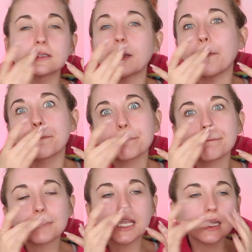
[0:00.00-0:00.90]
So
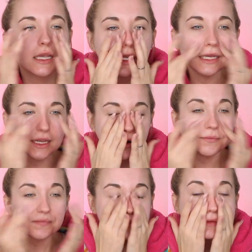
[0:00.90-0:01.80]
anyhow,
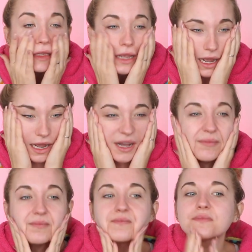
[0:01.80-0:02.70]
and